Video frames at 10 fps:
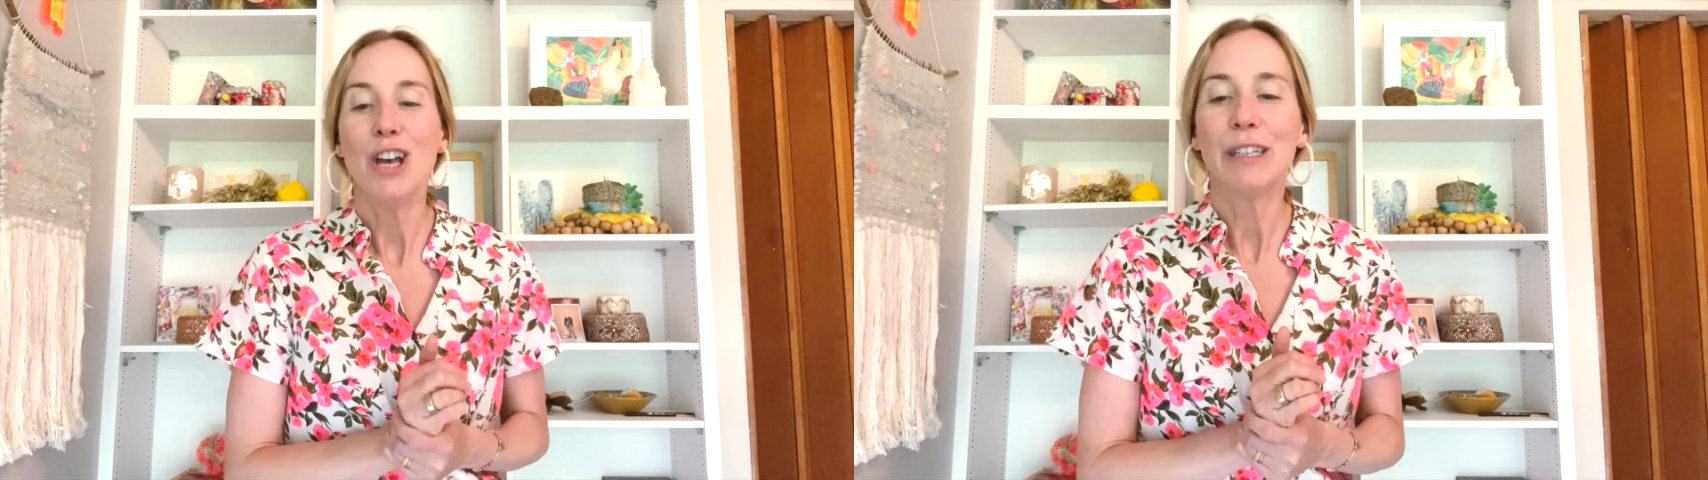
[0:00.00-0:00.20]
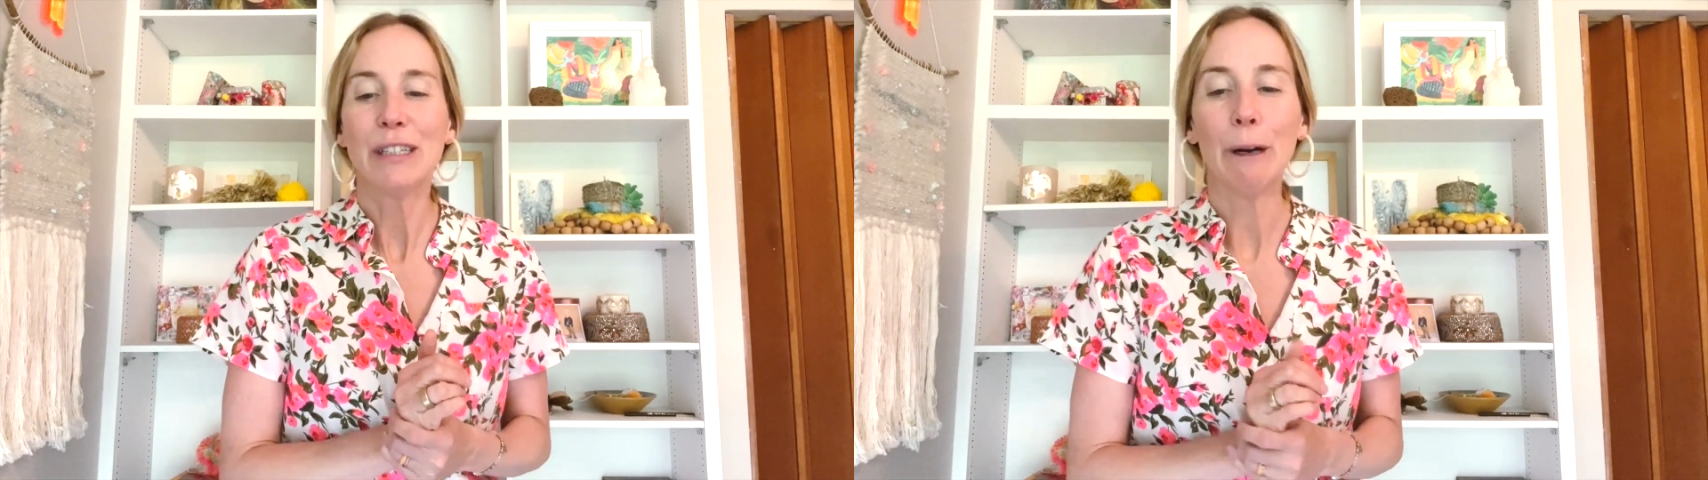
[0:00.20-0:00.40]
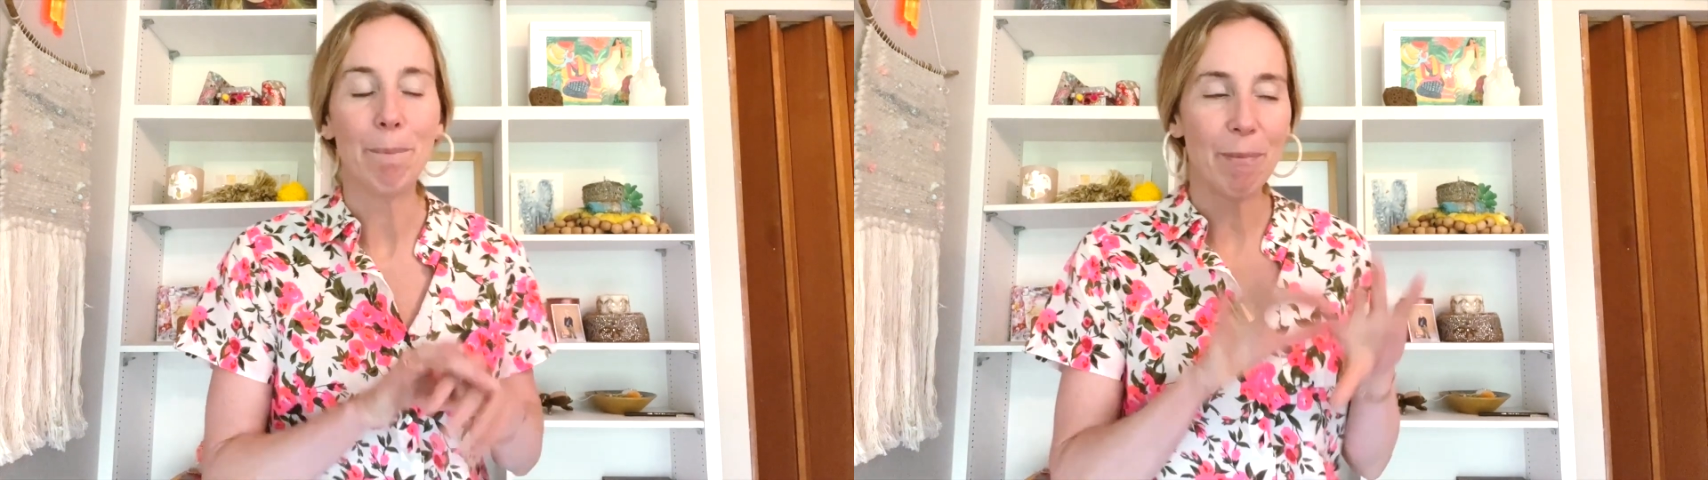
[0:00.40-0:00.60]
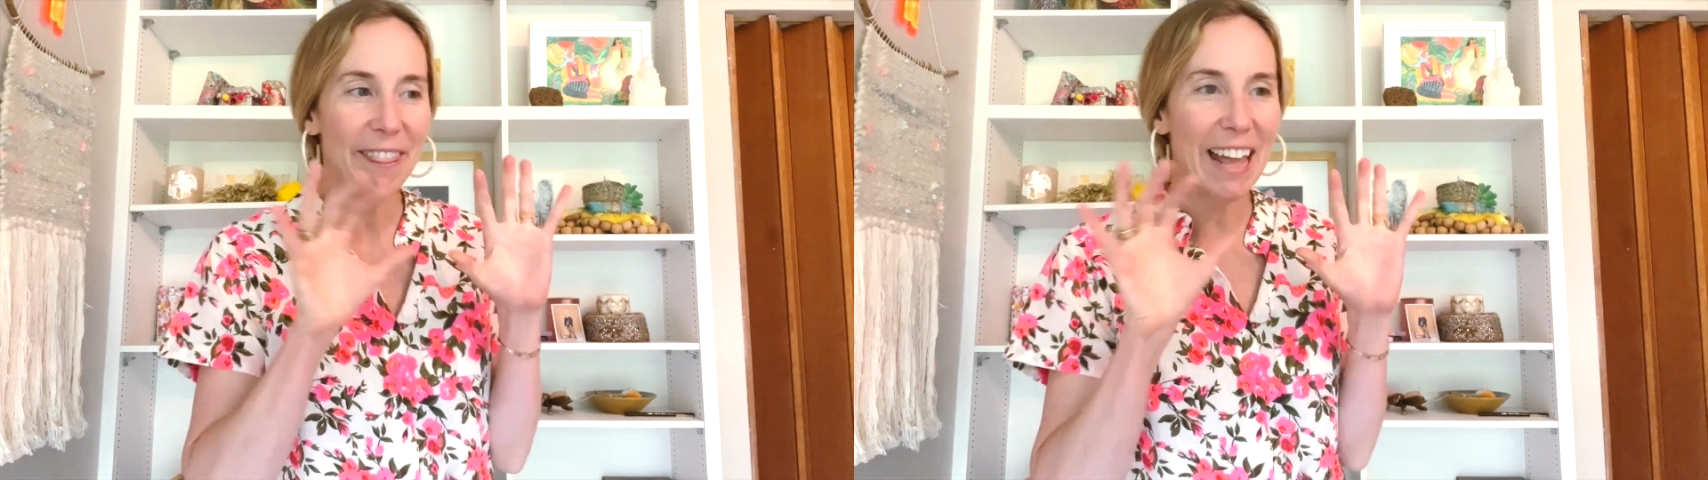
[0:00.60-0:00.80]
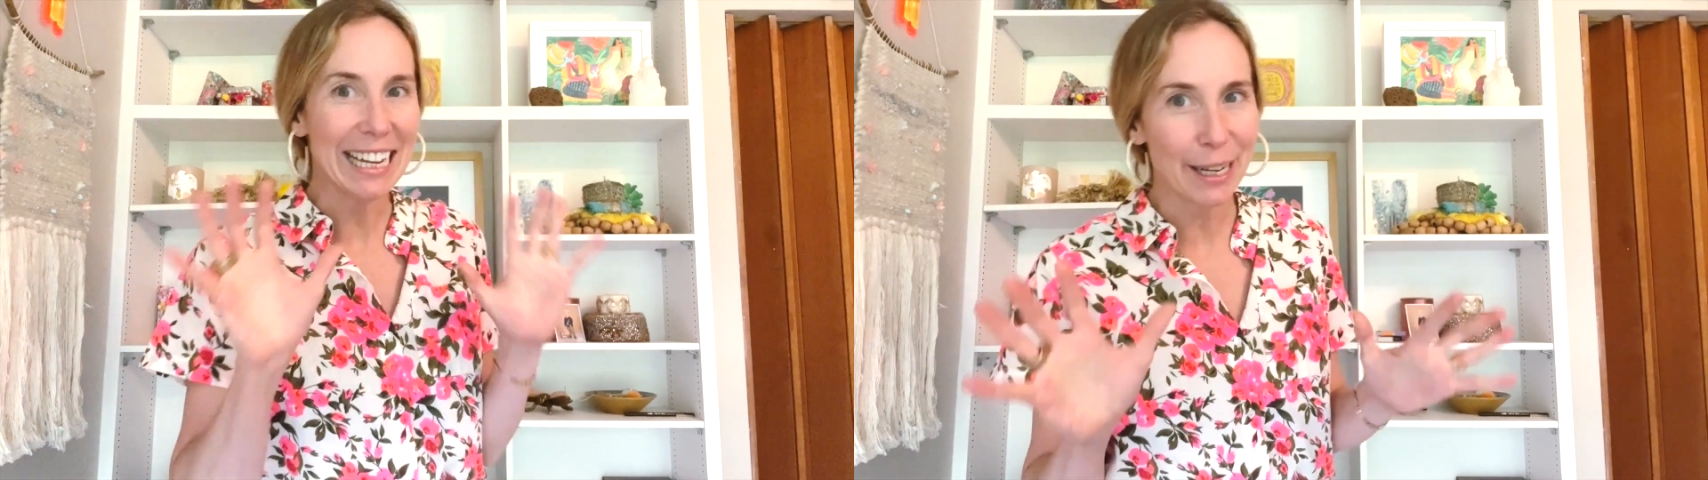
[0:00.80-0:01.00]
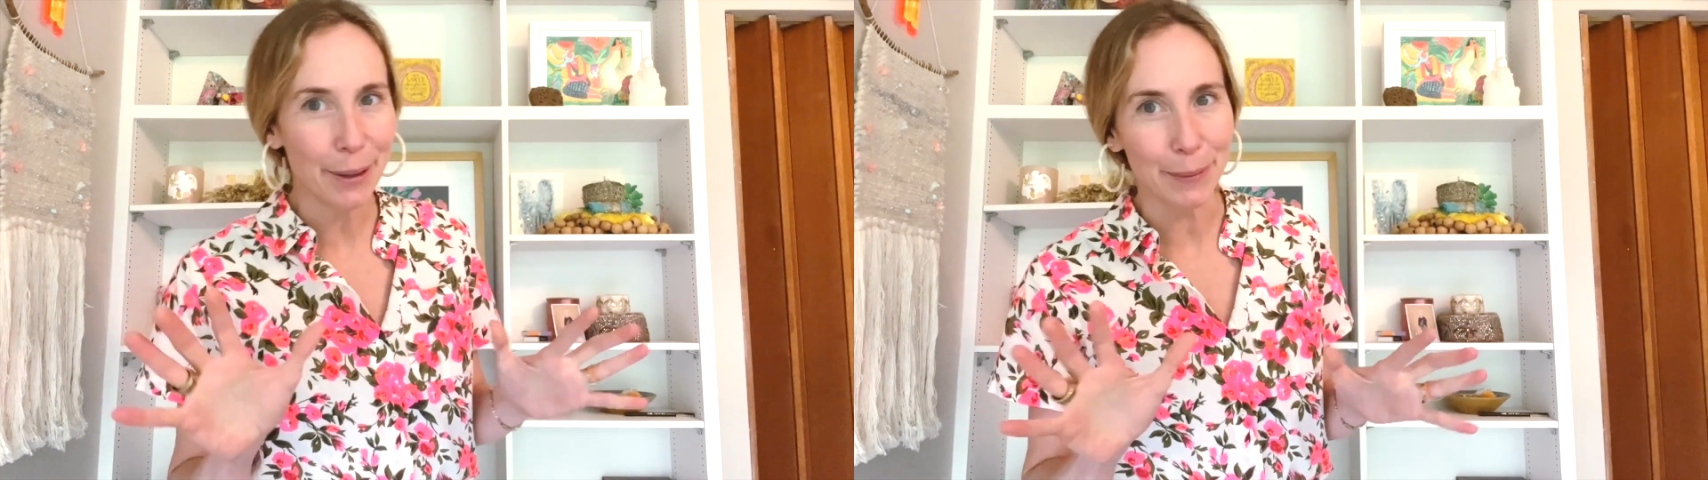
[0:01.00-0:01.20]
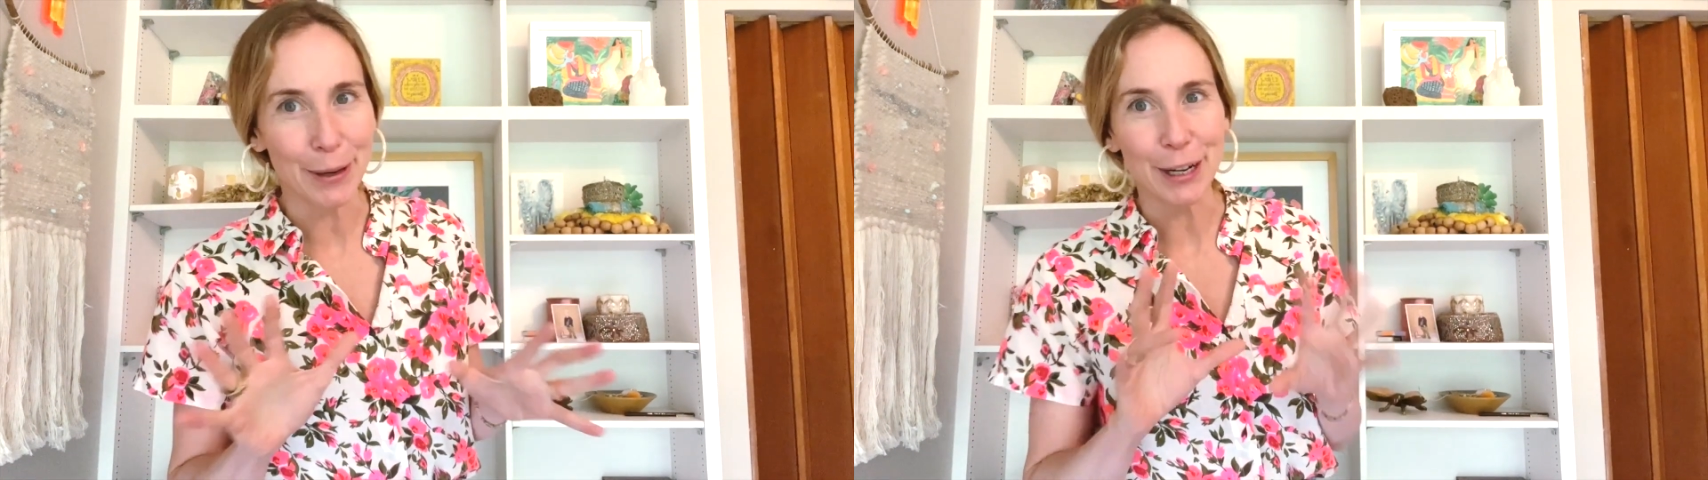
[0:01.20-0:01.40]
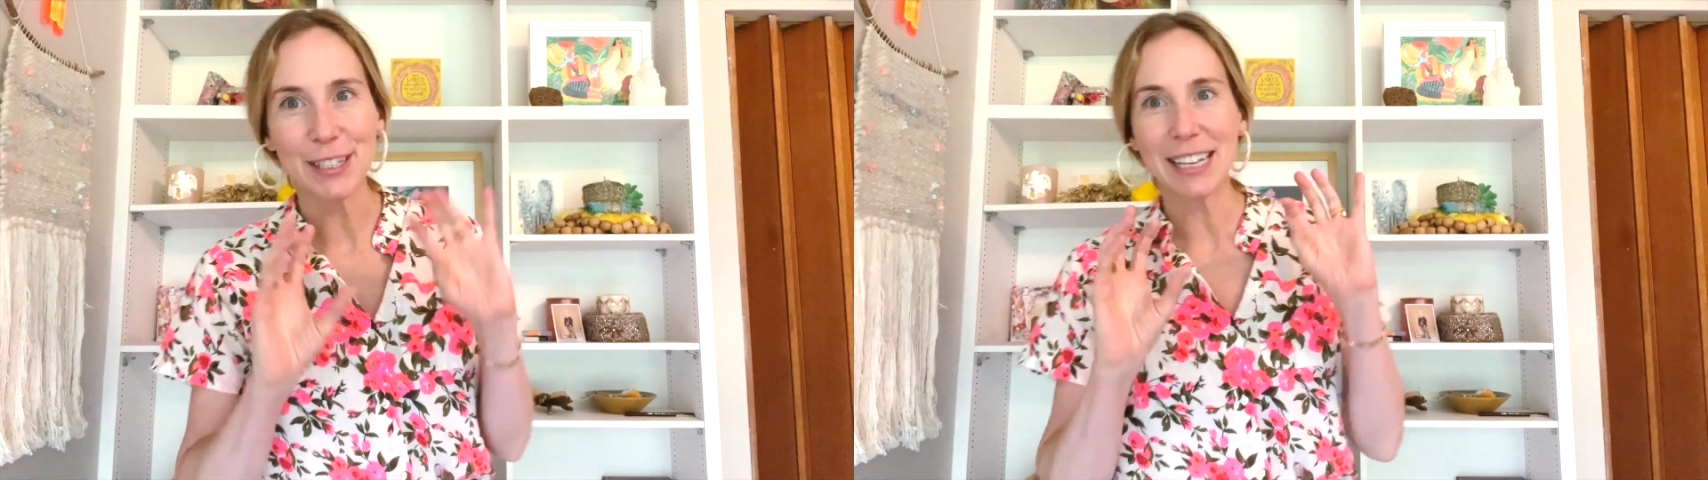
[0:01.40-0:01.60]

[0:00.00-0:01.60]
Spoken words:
So that's how it works.